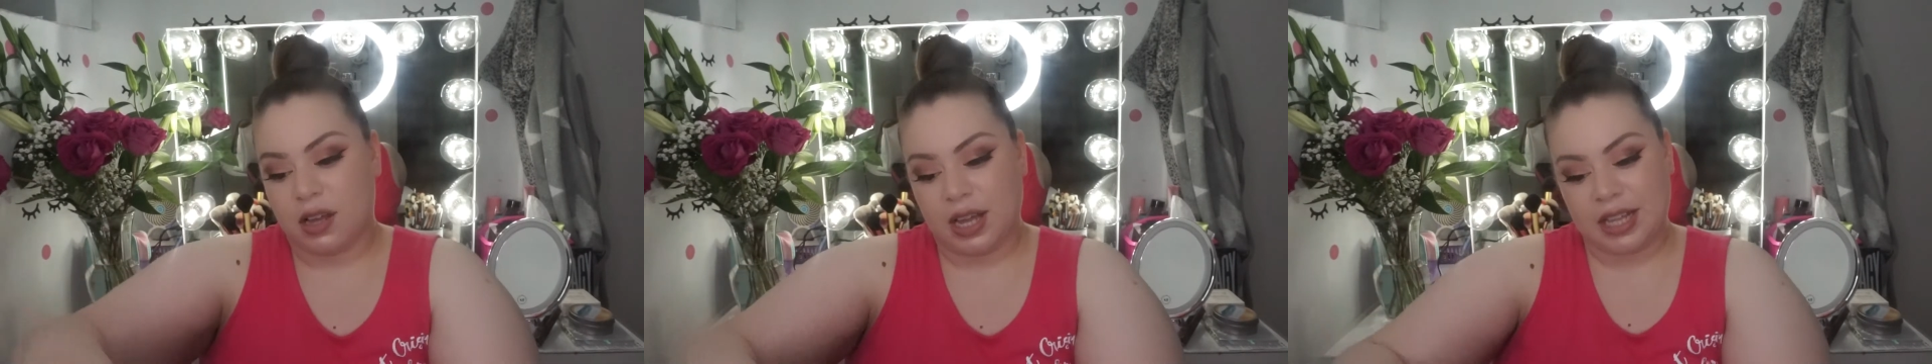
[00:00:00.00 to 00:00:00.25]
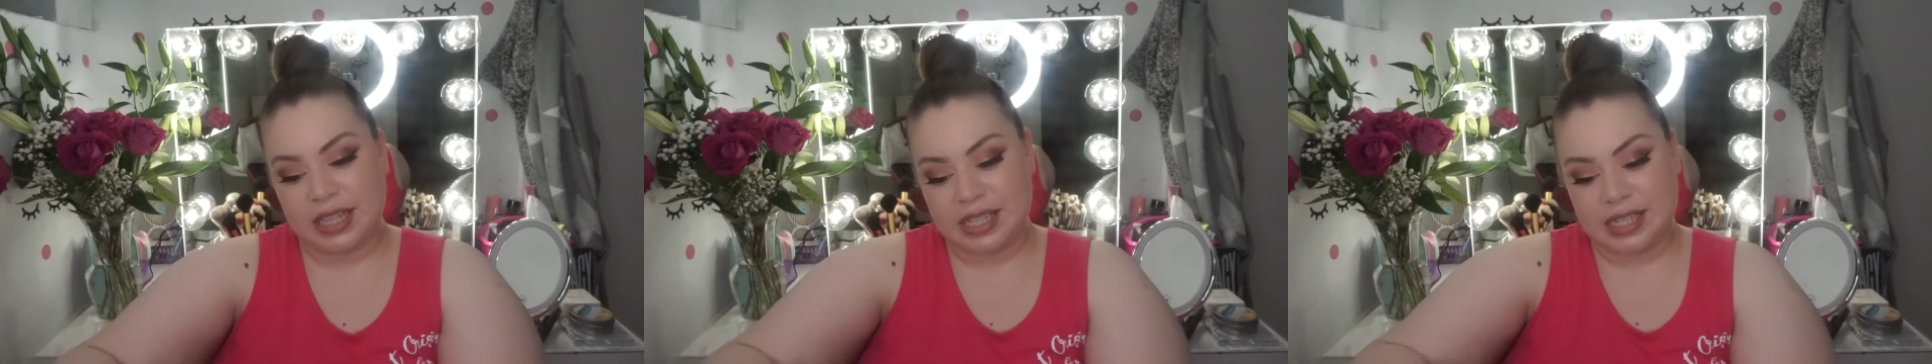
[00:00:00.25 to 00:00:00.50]

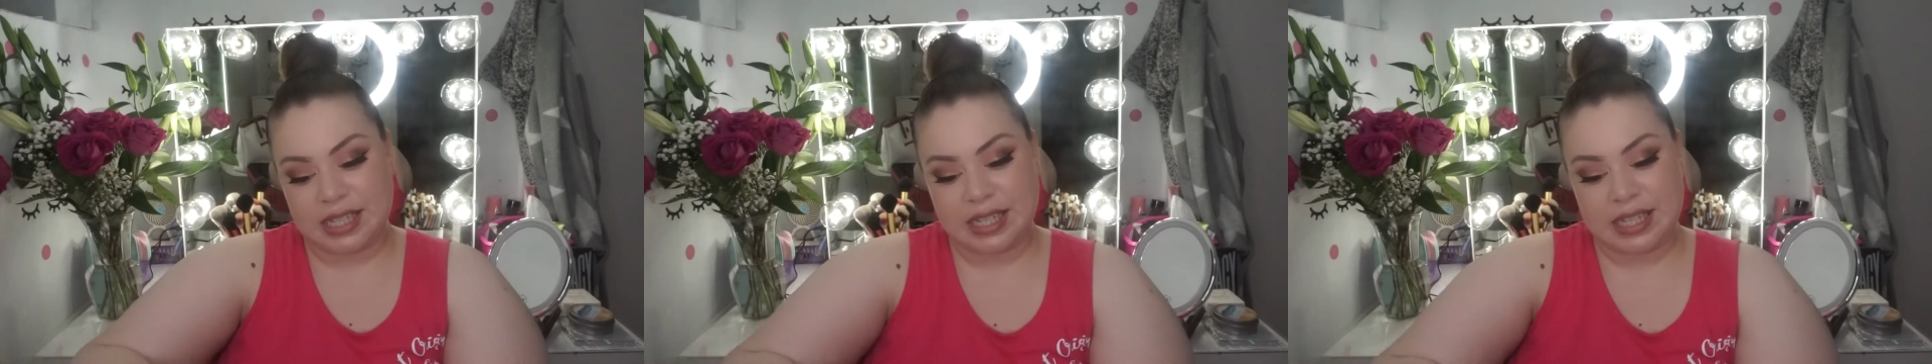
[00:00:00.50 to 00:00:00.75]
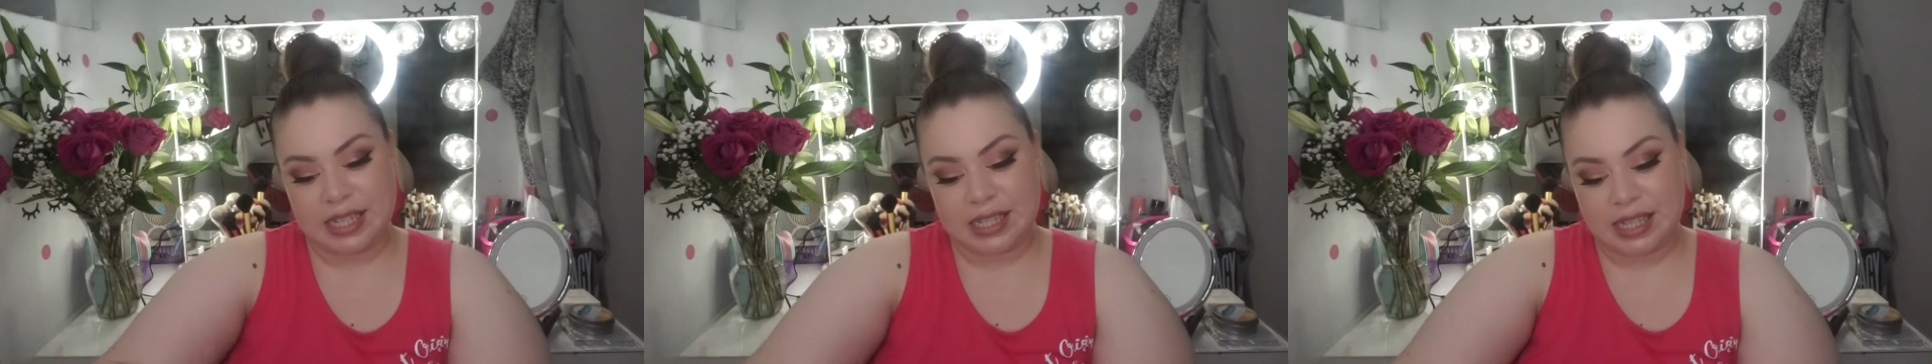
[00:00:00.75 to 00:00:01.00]
And this
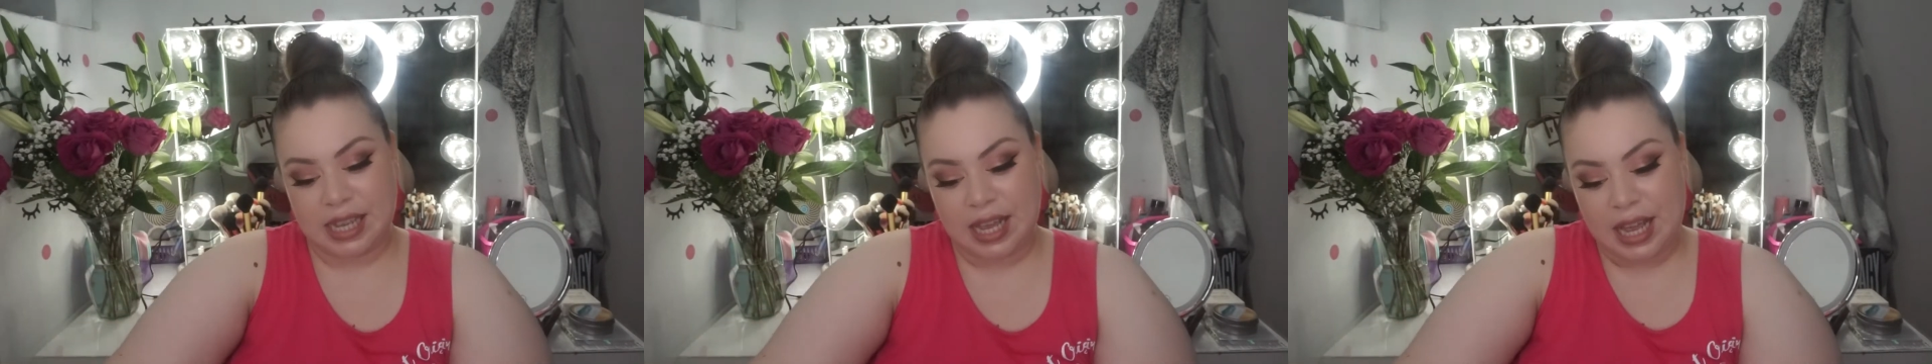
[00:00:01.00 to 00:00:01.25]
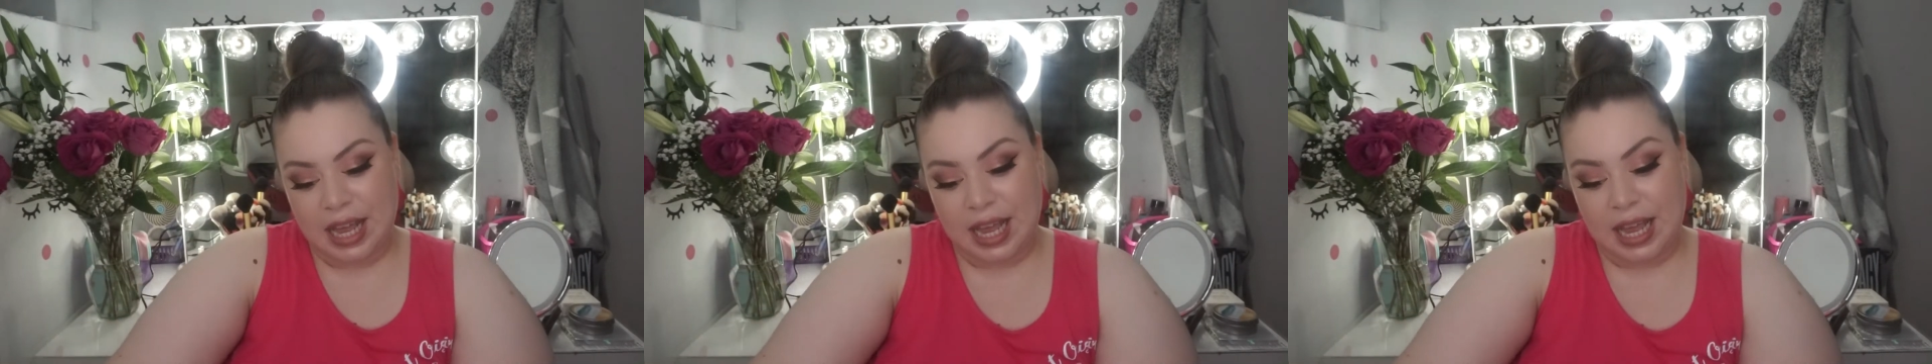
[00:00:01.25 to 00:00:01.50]
is
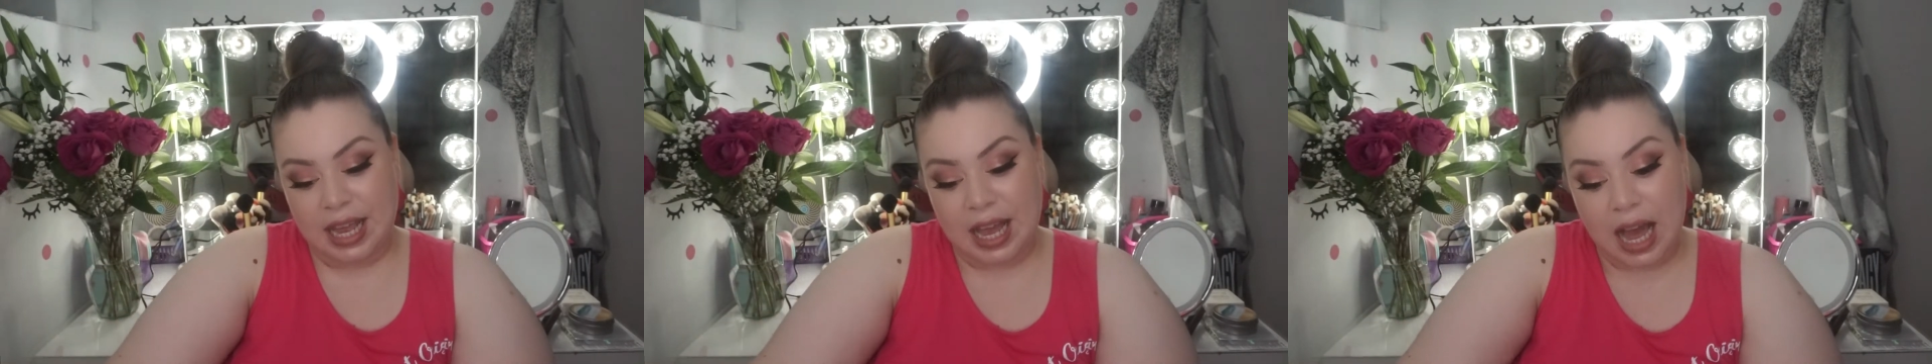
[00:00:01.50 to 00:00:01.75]
a